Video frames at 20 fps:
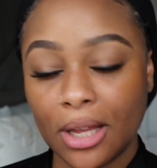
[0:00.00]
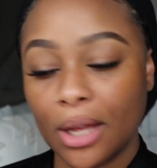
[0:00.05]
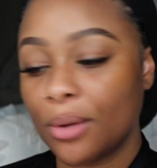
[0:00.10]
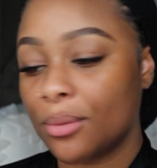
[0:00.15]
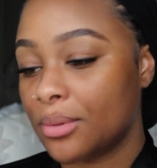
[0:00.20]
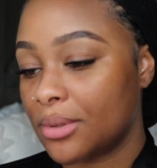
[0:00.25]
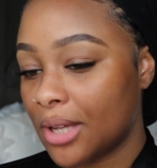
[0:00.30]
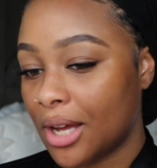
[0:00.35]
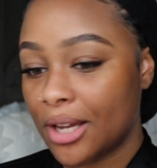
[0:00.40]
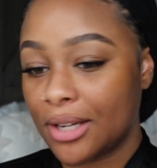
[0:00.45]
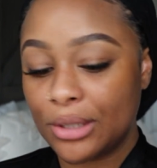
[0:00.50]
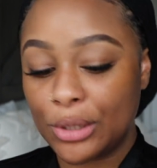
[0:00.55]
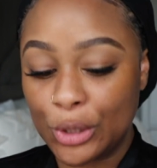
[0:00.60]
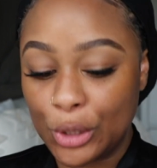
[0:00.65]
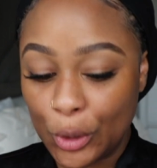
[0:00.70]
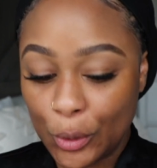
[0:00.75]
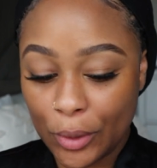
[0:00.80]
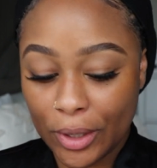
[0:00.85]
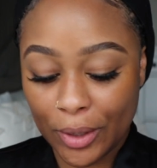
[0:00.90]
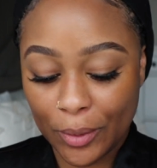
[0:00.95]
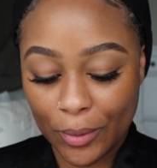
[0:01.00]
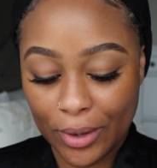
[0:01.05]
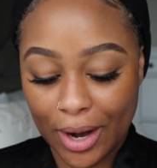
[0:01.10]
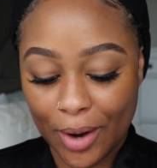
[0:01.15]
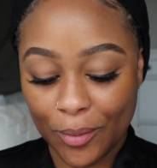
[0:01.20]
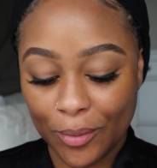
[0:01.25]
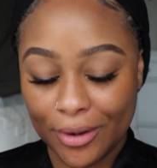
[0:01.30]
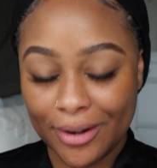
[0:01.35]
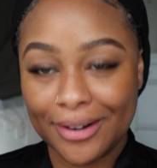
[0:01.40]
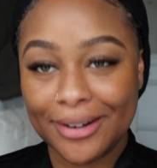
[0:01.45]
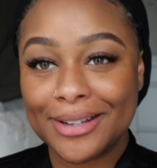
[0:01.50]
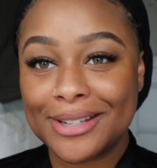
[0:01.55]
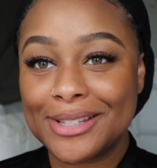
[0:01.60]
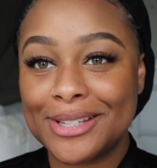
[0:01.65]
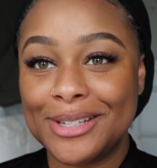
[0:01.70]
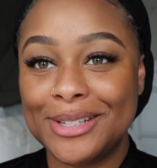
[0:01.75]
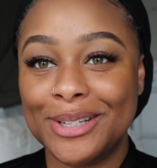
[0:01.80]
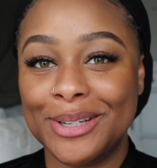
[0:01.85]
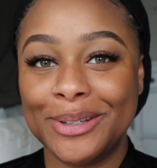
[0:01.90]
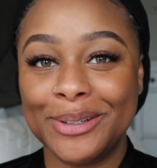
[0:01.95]
it was not doing what I wanted it
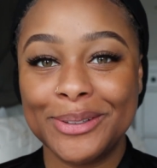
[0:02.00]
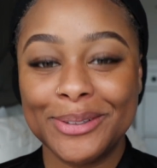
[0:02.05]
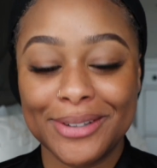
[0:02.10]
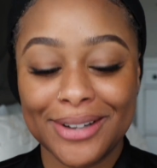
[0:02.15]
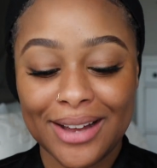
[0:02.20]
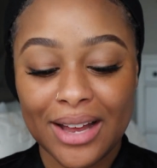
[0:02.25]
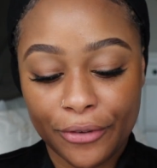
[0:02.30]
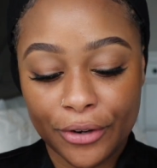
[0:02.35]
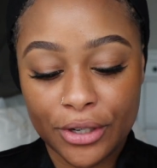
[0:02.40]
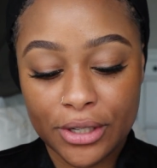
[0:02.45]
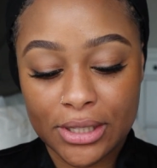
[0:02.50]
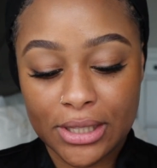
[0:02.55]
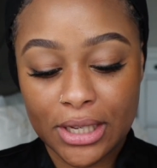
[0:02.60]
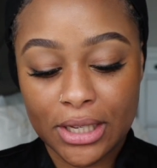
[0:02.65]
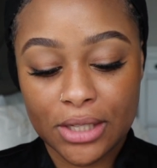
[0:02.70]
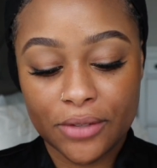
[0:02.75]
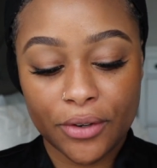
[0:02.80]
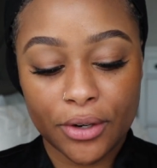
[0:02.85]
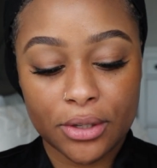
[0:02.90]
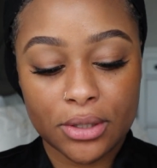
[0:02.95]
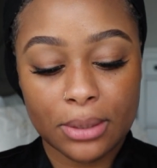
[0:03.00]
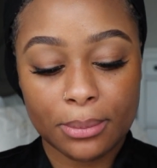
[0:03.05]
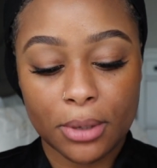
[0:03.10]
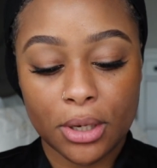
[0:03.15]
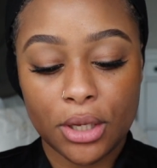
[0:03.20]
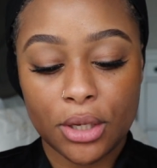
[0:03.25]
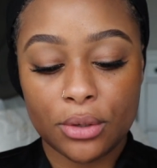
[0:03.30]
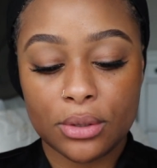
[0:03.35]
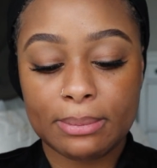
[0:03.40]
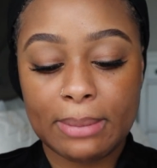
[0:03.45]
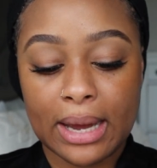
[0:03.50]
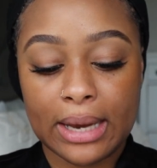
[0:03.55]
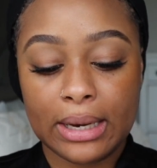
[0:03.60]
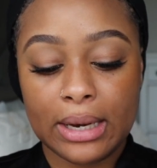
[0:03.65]
to do. First things first, I'm gonna use my